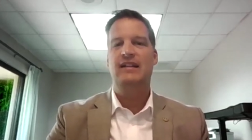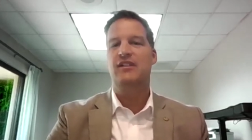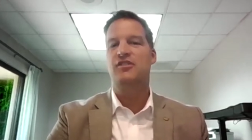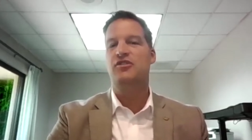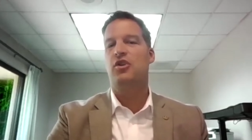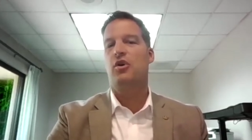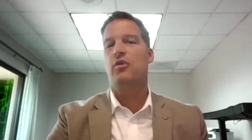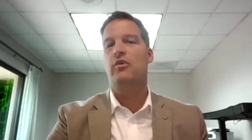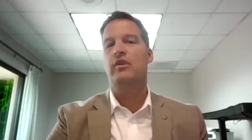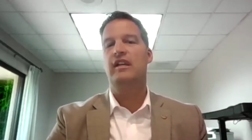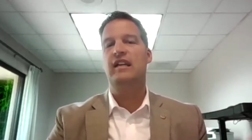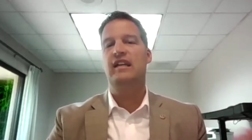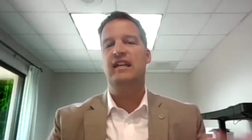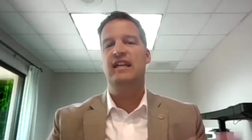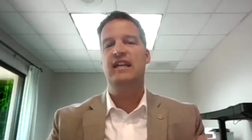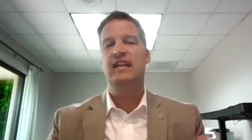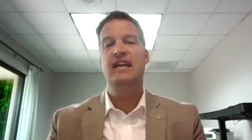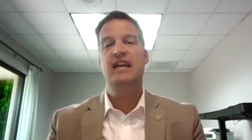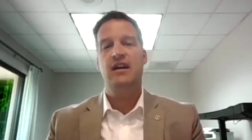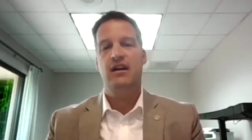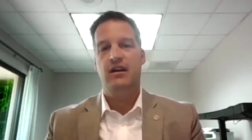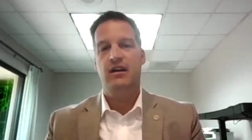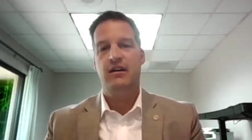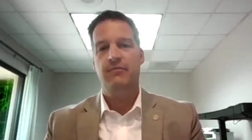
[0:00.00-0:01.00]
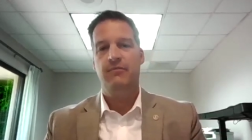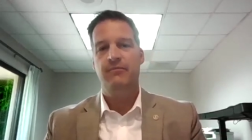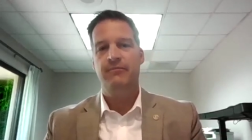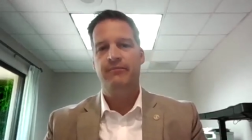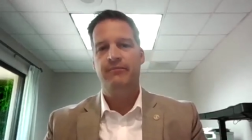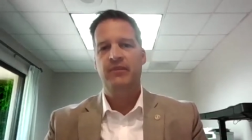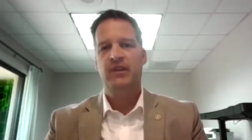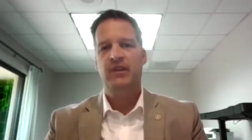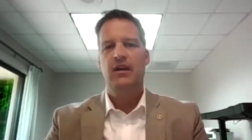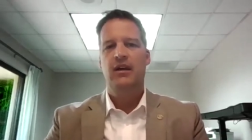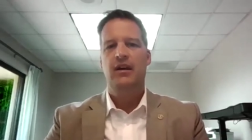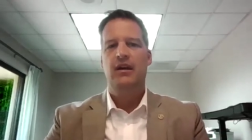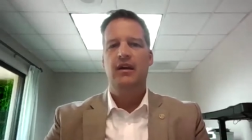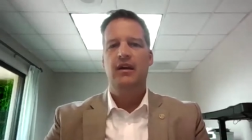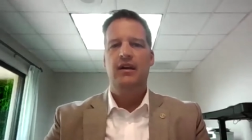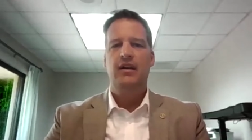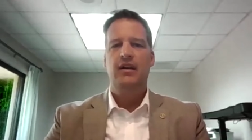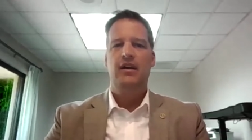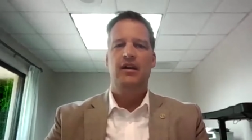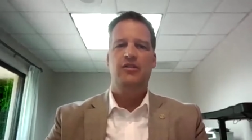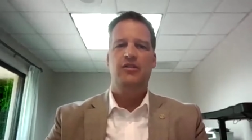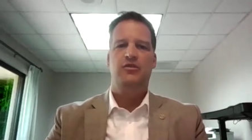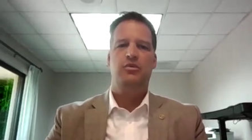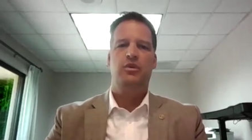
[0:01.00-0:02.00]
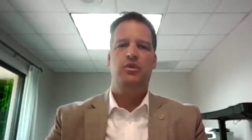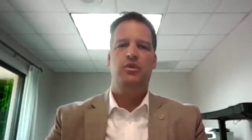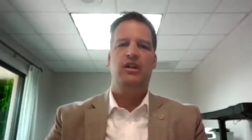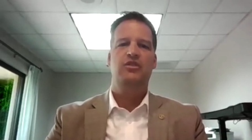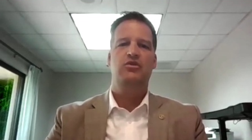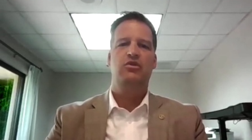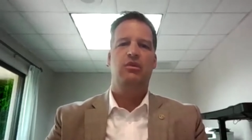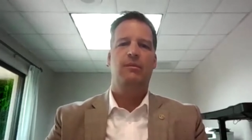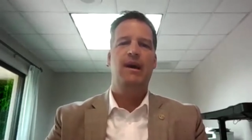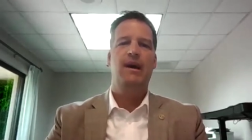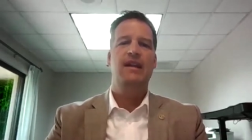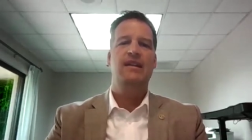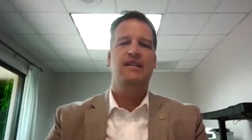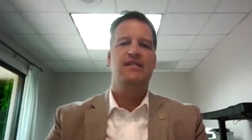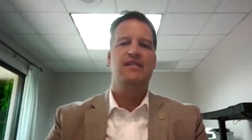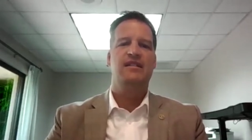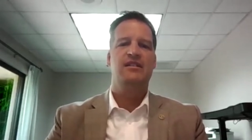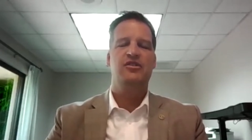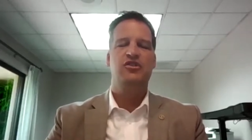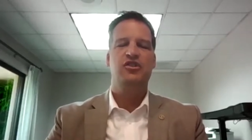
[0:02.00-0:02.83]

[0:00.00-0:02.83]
That's already here is really tremendous.